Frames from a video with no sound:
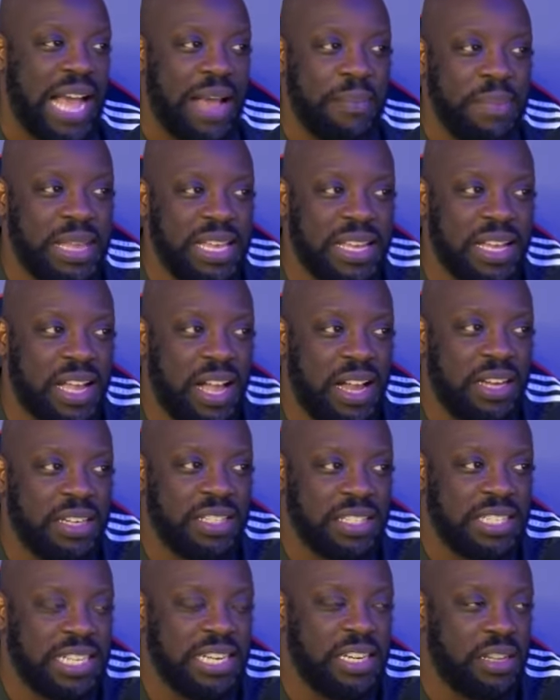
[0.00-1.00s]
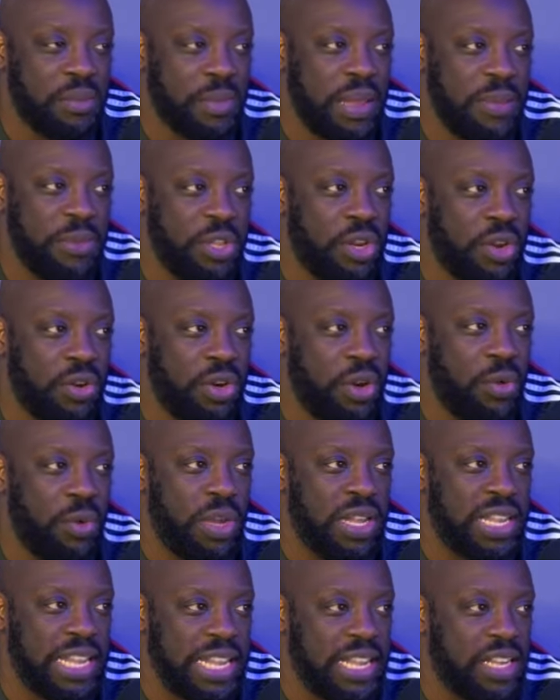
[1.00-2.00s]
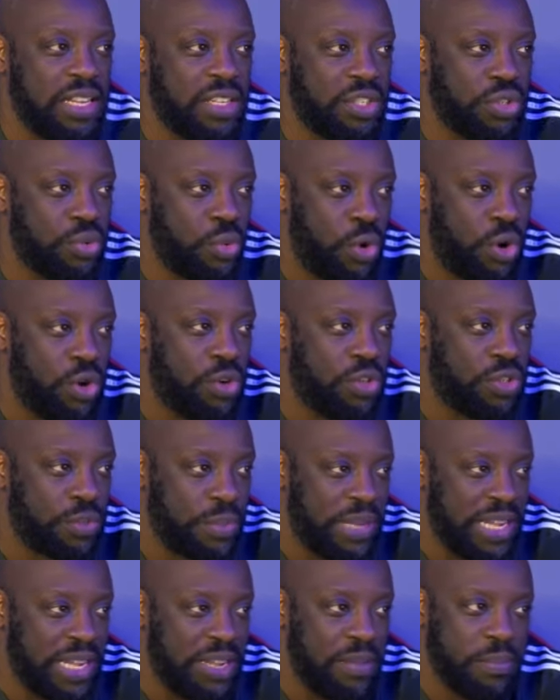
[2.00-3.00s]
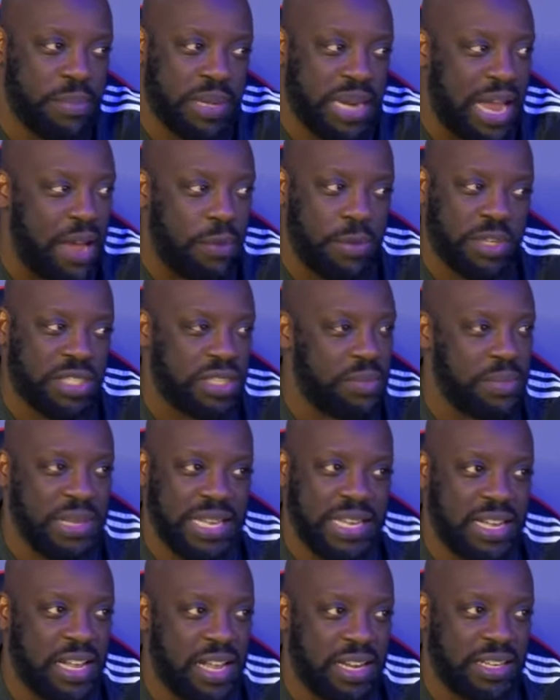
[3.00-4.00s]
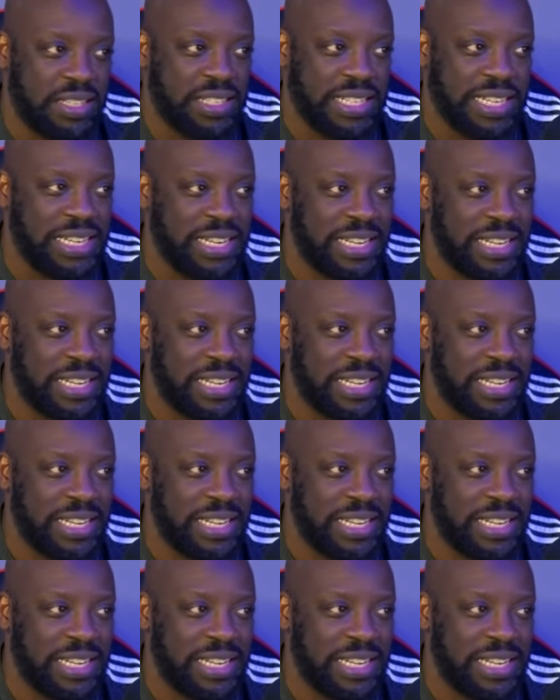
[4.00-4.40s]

being condescending. Maybe you don't it's know like what English words mean, but I wasn't being condescending. This